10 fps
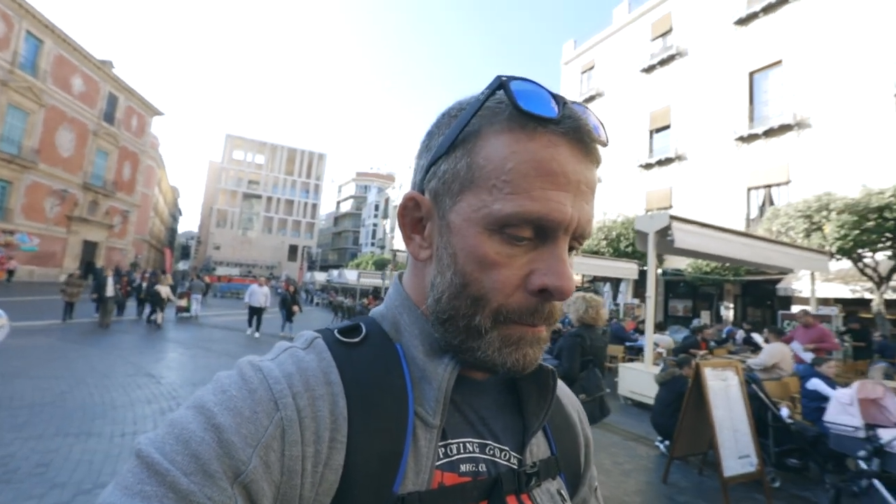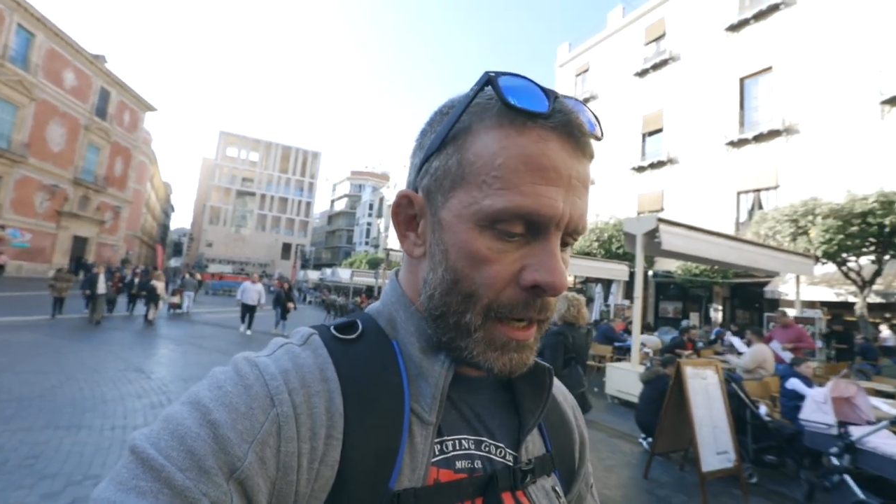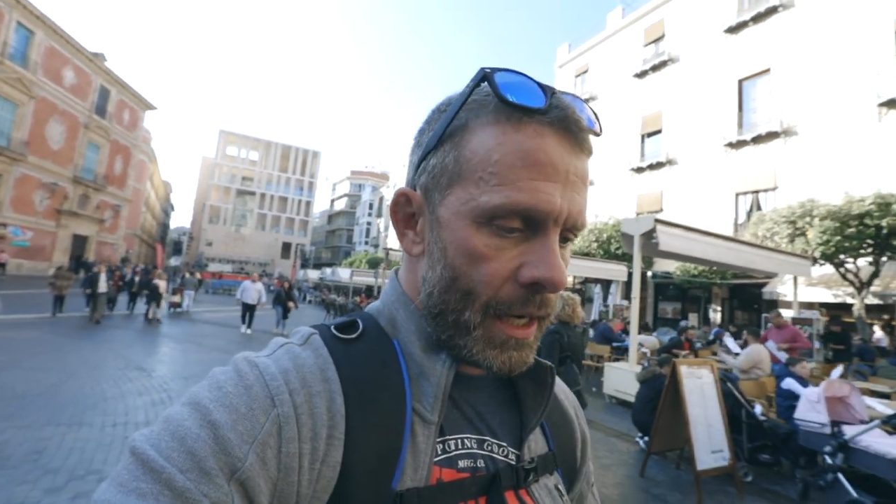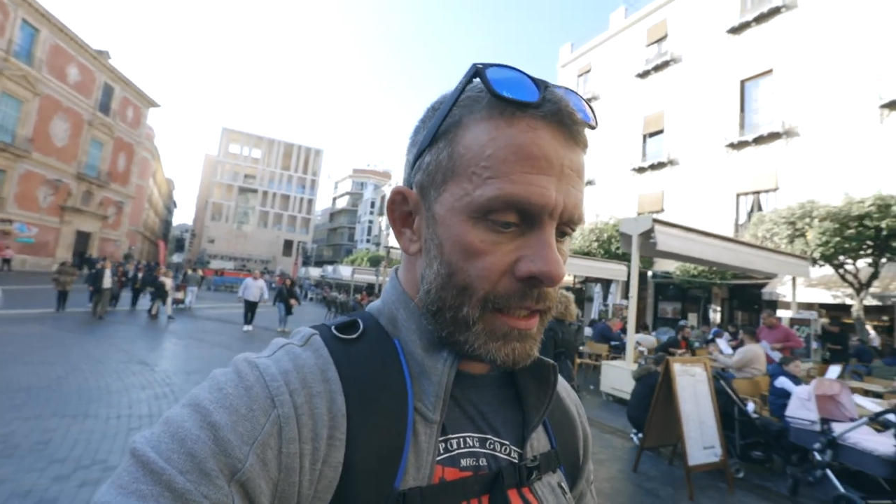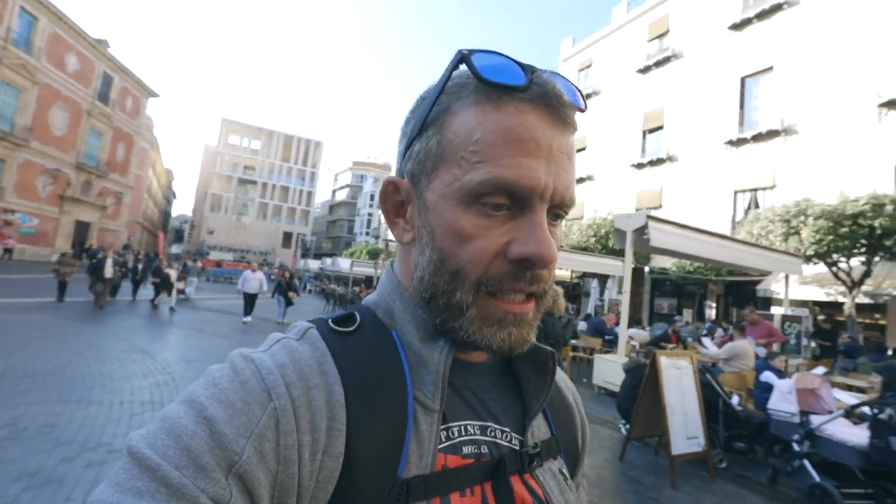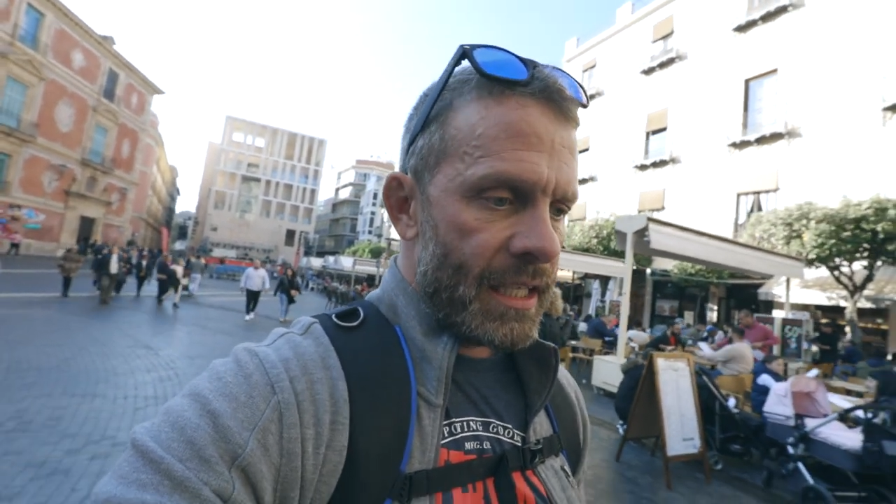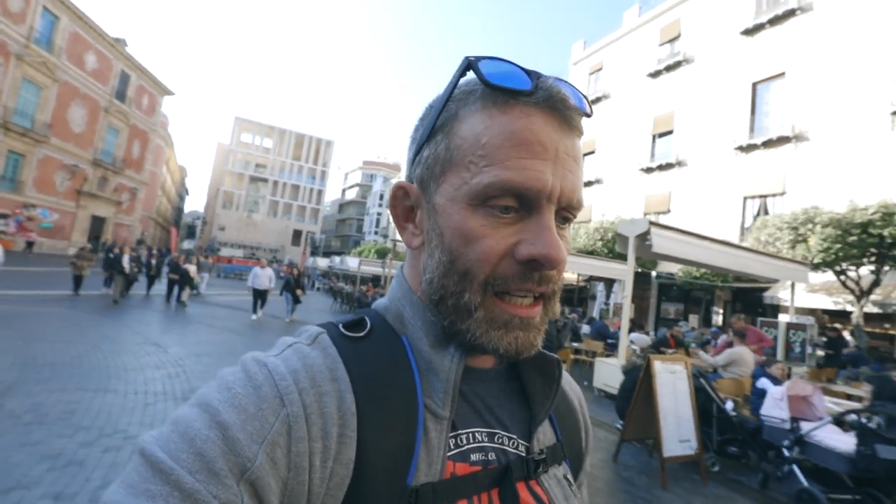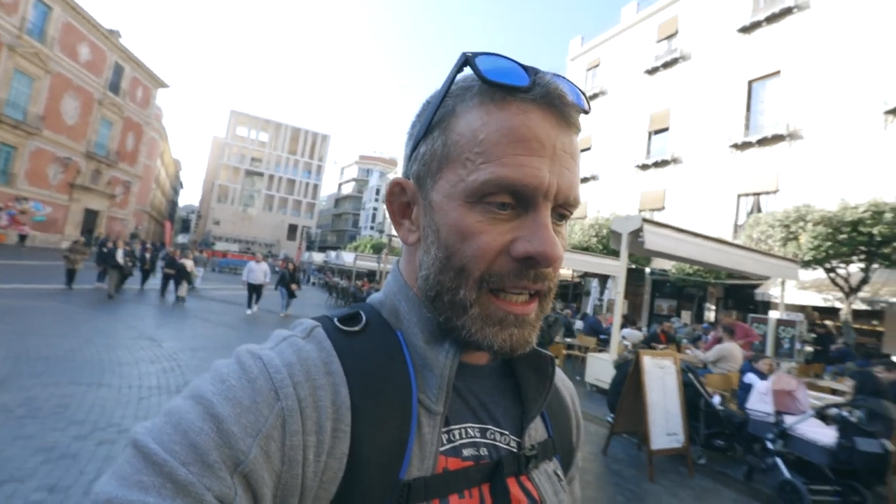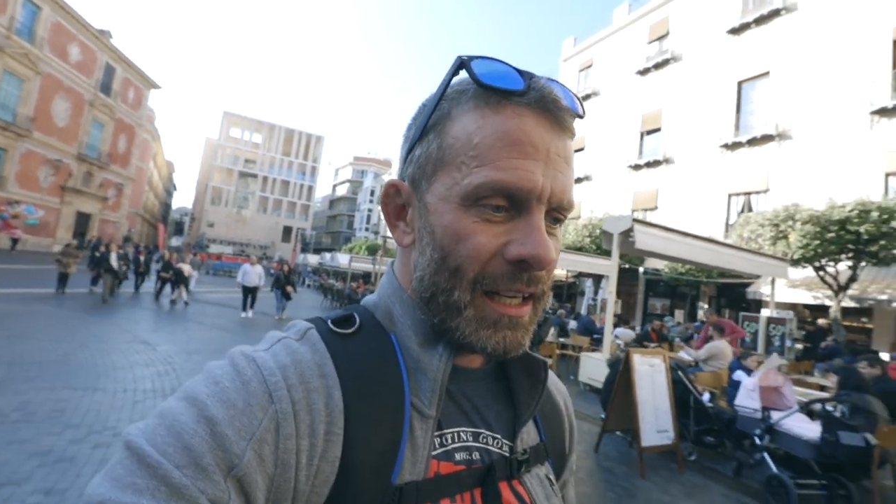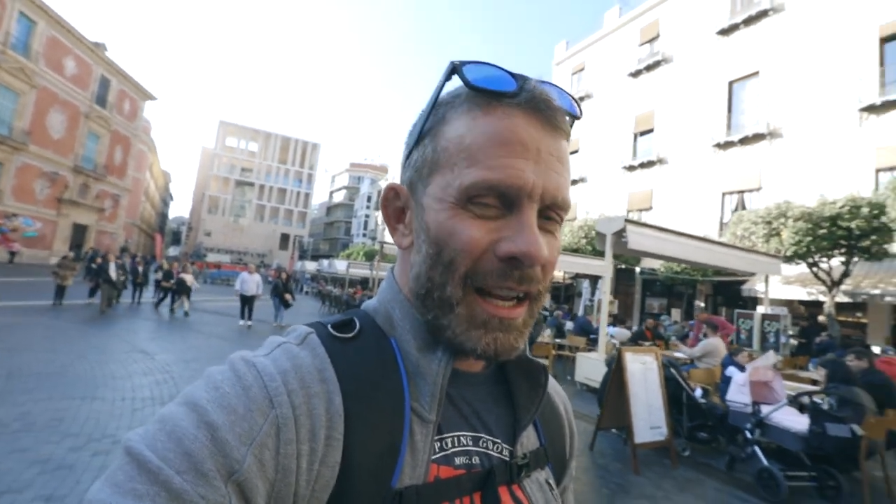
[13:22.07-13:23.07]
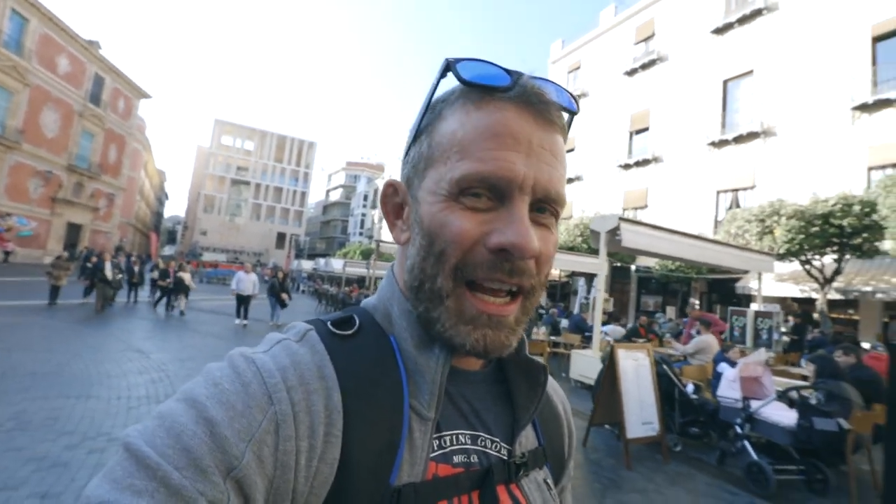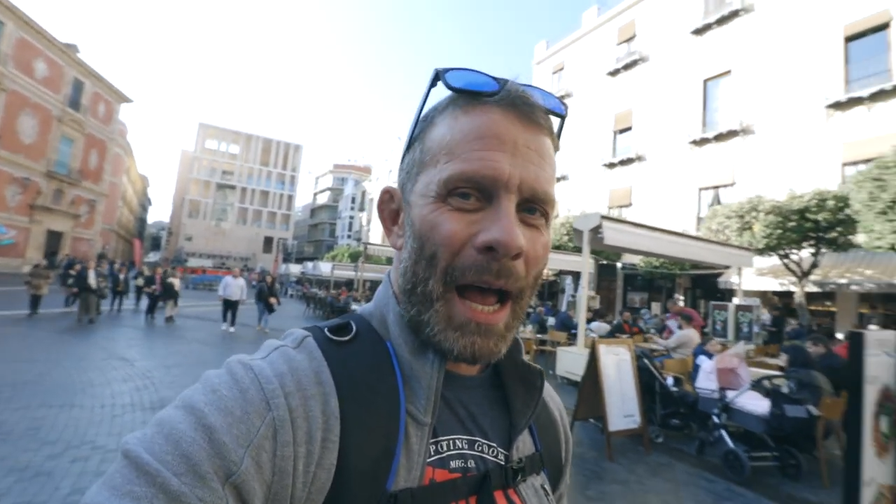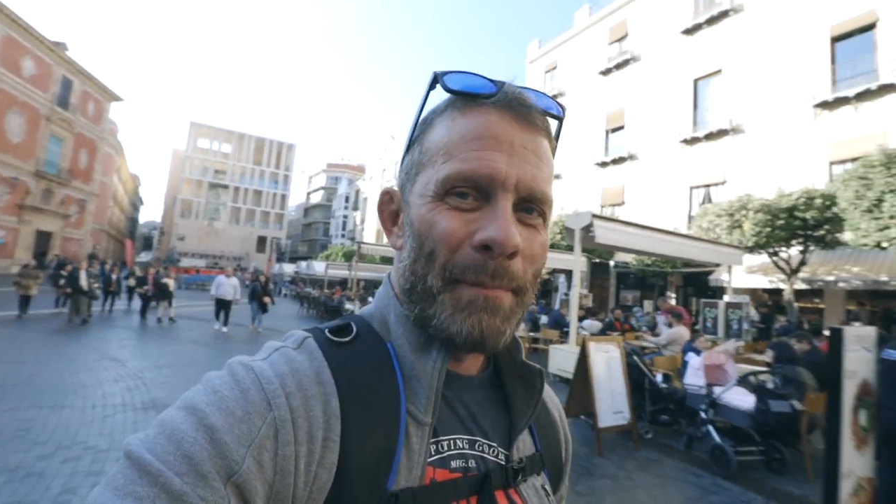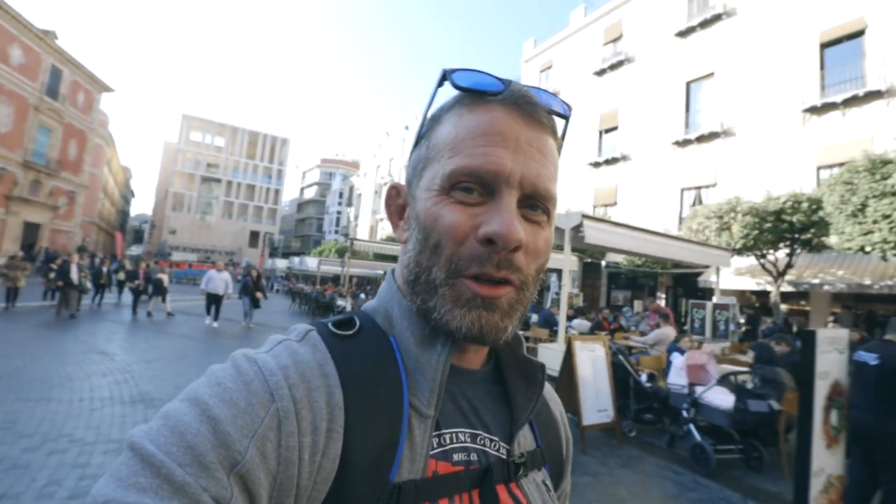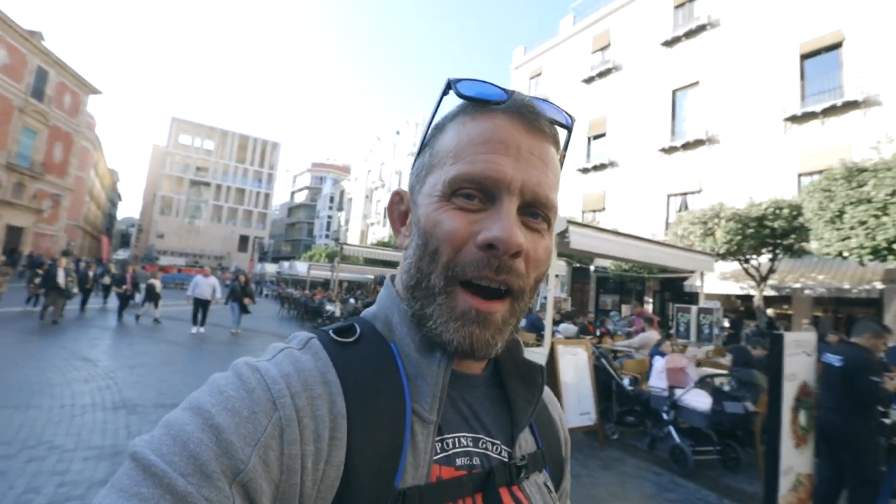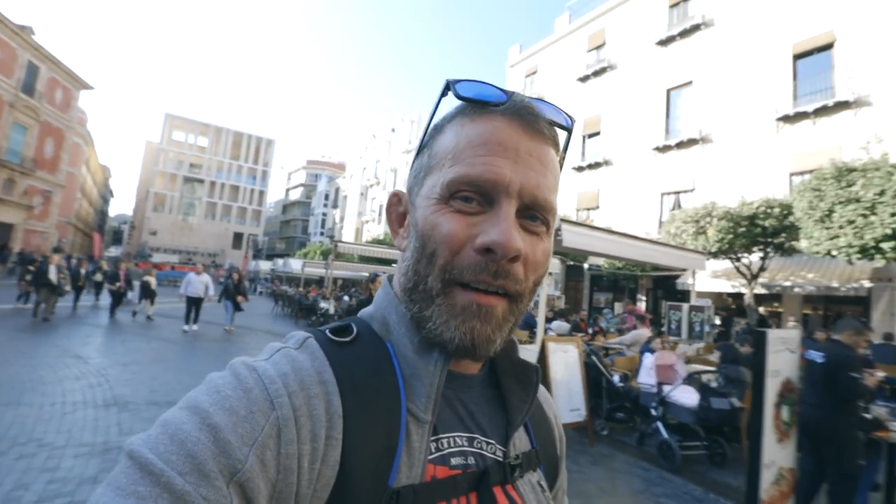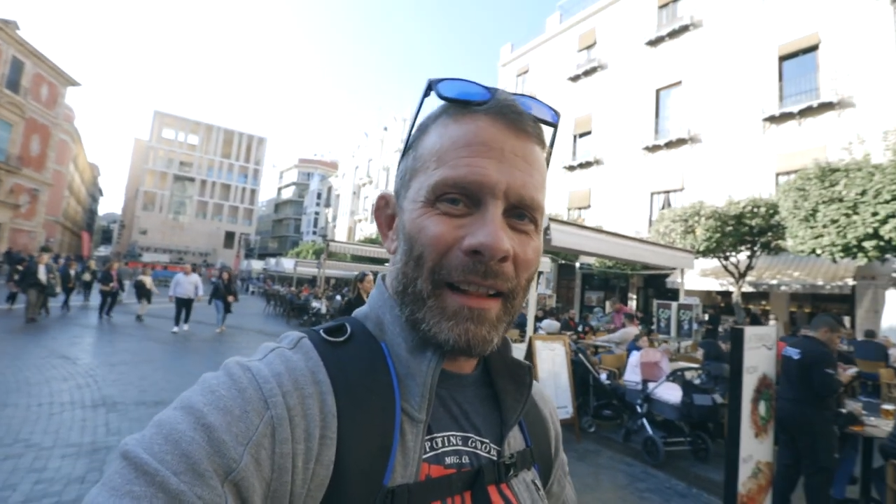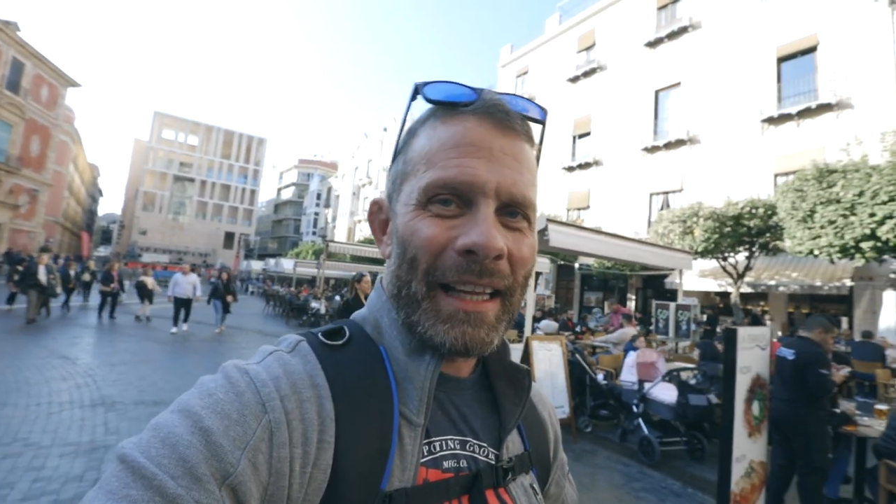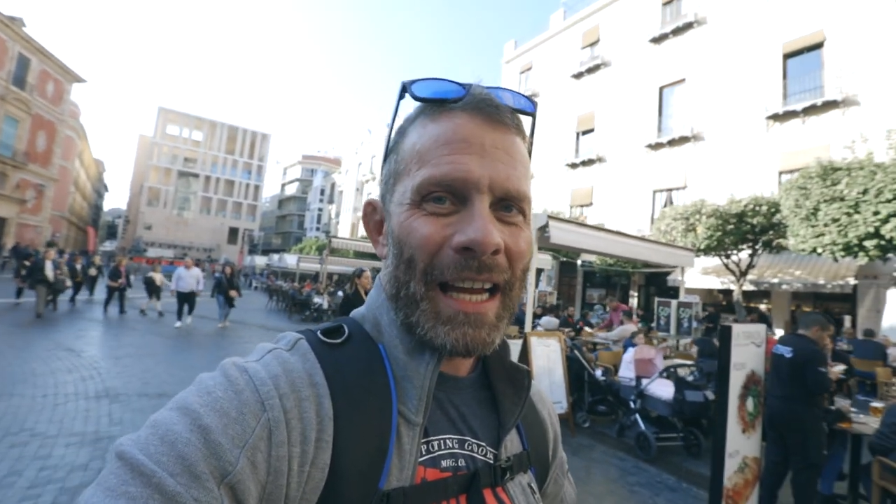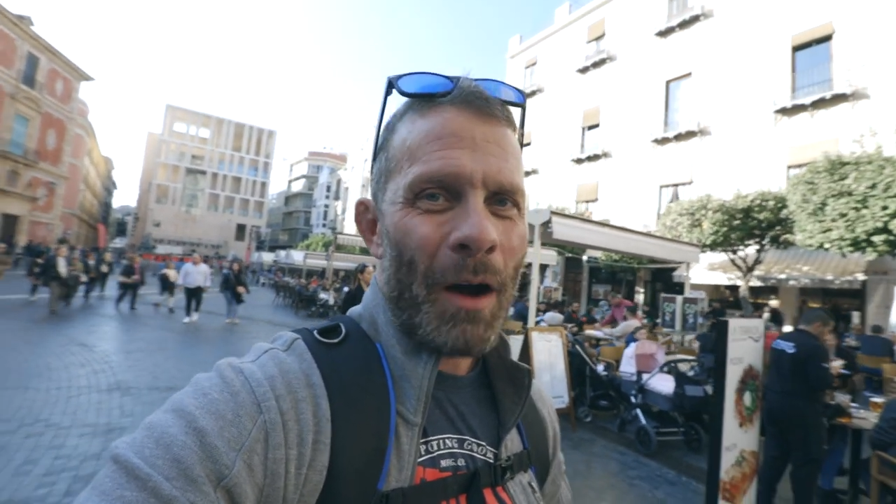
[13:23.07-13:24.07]
But uh, I'm
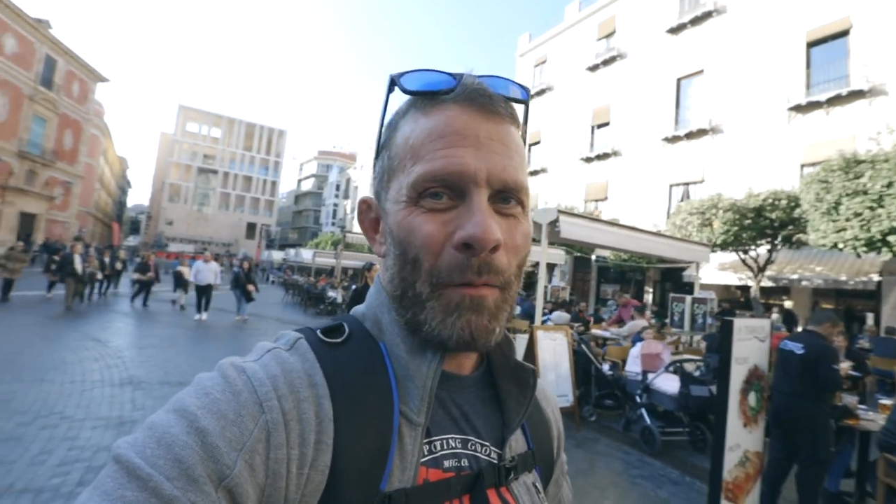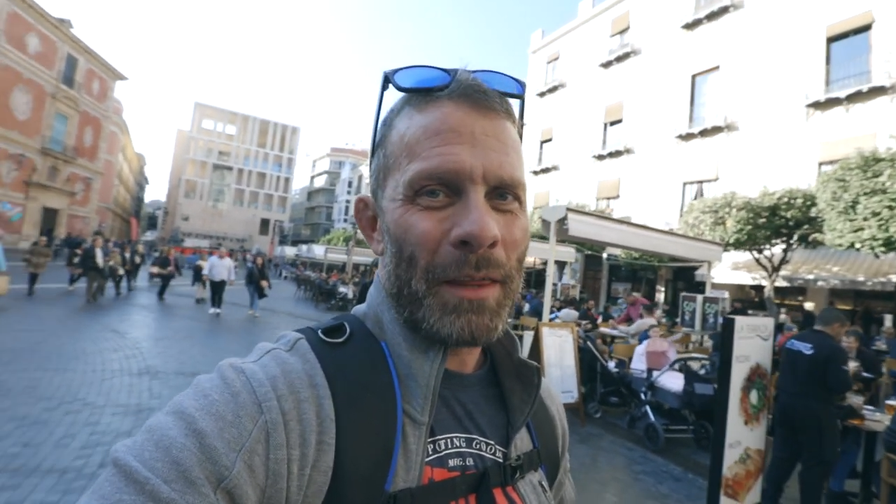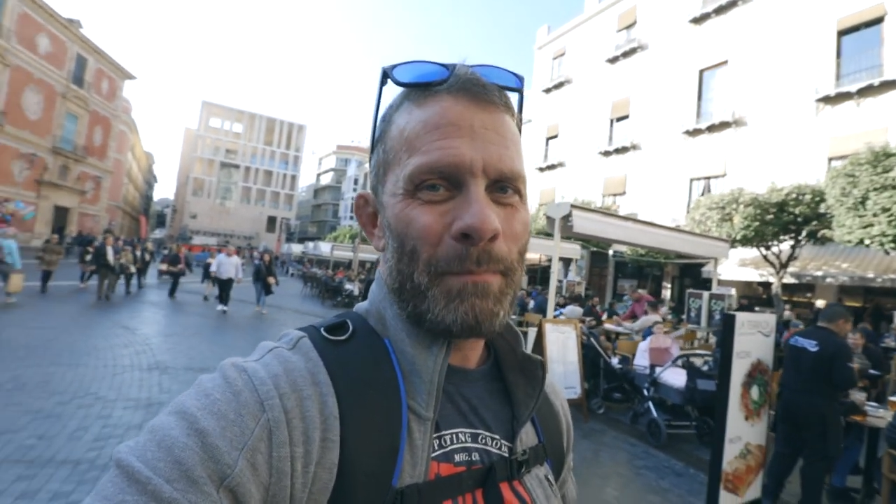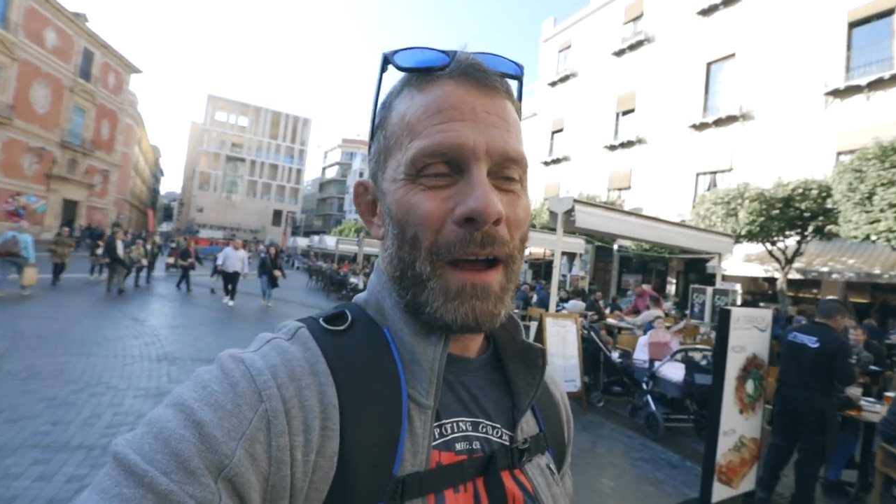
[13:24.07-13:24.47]
traveling now with